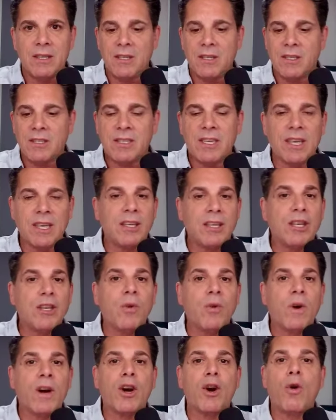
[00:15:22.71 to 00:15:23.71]
sent
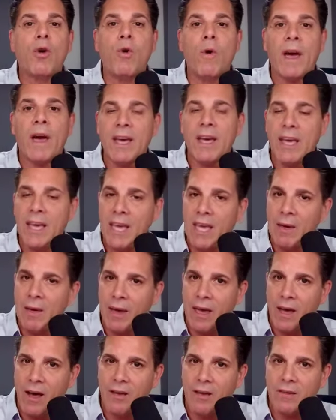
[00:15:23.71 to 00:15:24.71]
you a quick
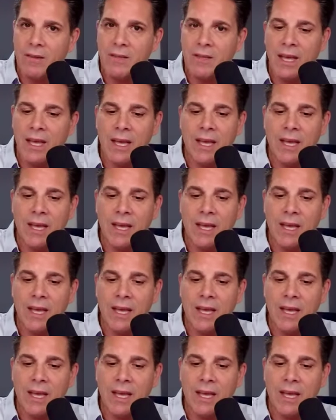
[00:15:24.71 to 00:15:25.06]
email,